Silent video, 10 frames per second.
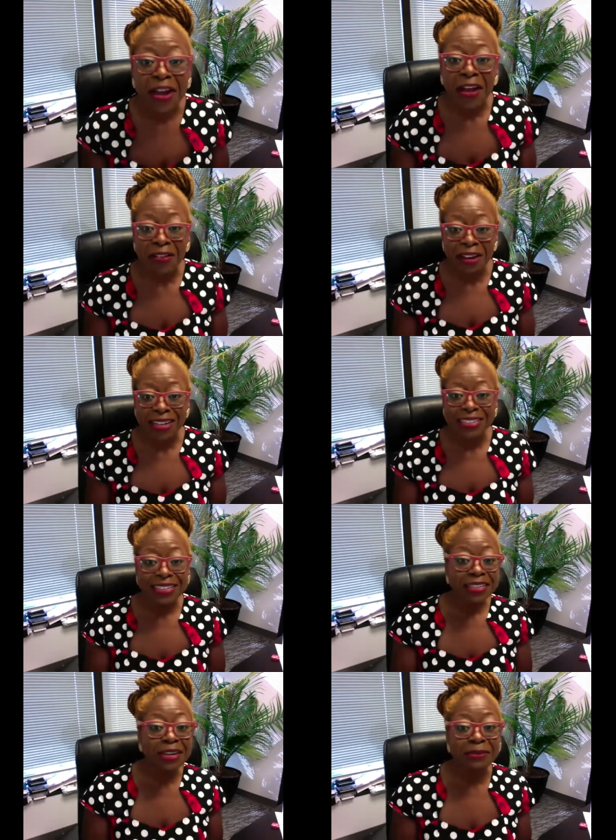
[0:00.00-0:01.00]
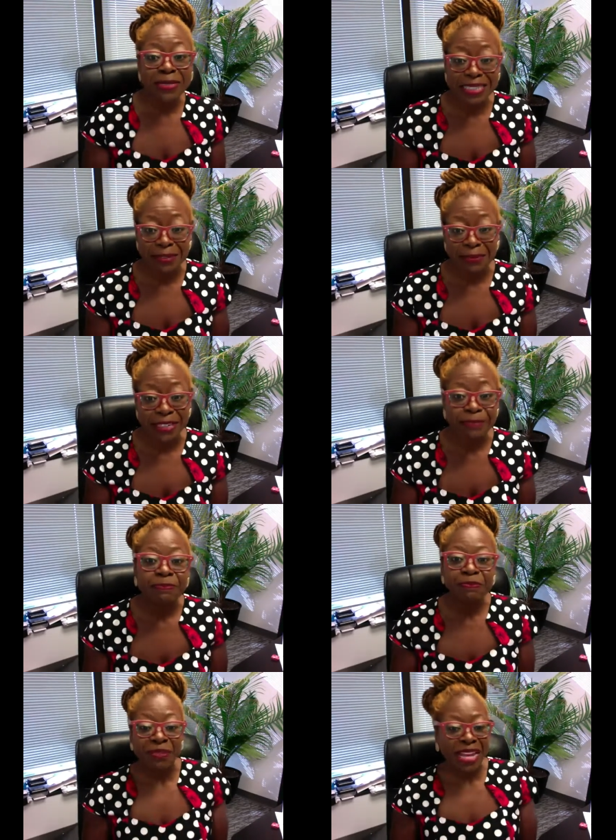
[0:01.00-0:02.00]
All right? Come see me.
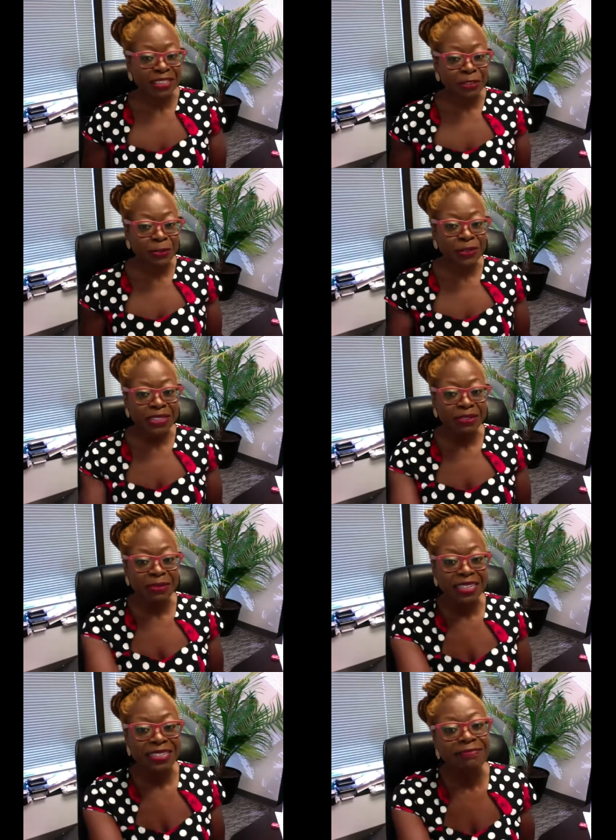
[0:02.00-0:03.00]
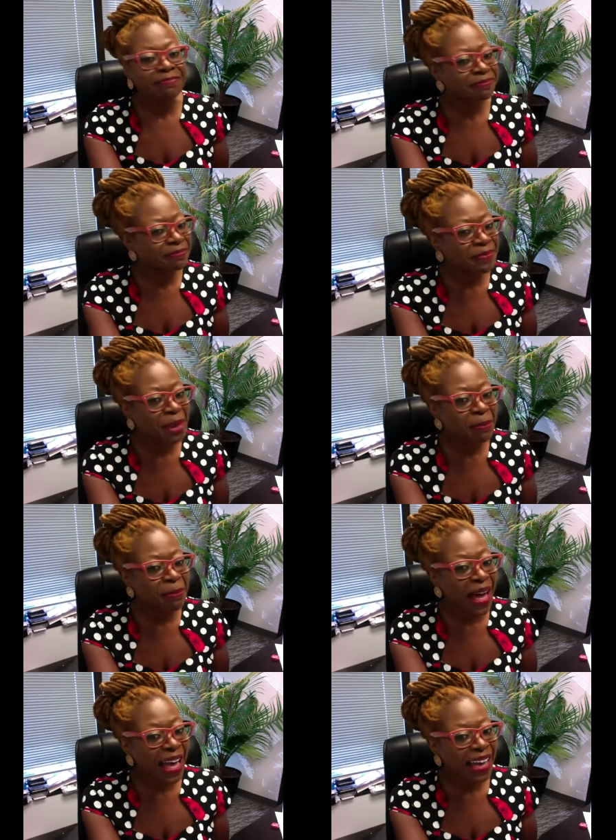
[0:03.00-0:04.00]
That's your mercy minute.
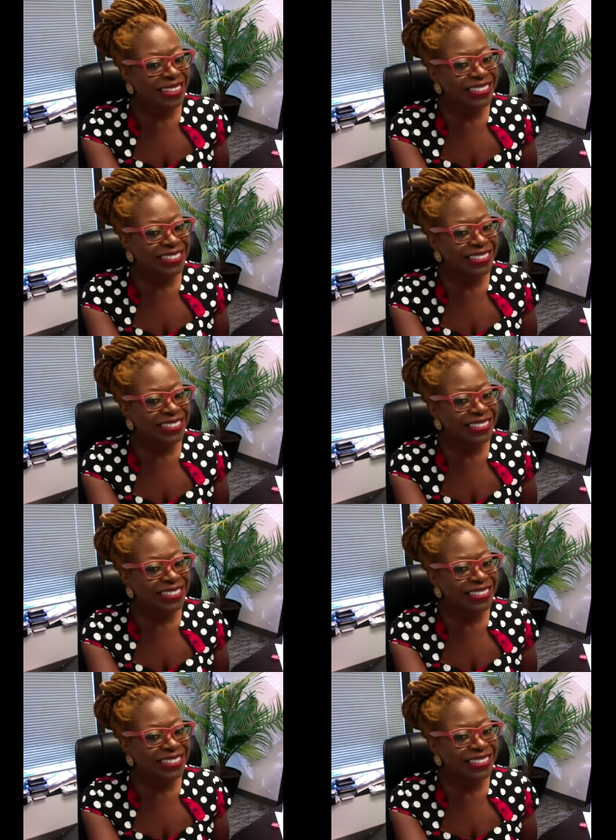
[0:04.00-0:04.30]
Bye.